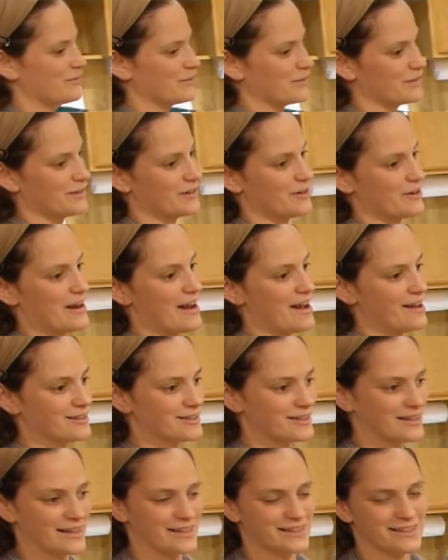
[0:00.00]
for your house
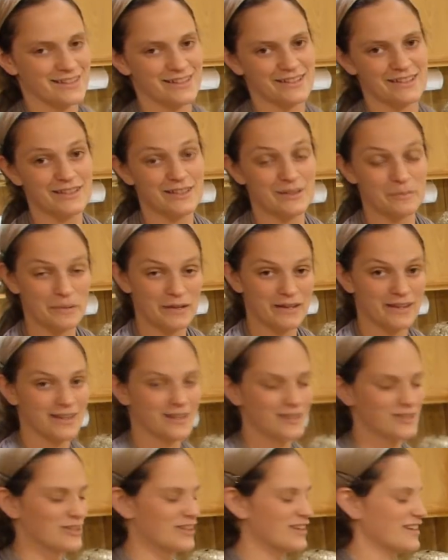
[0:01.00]
size, it's a big
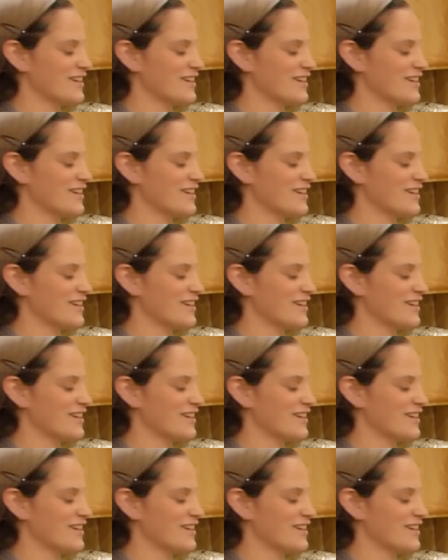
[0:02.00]
kitchen.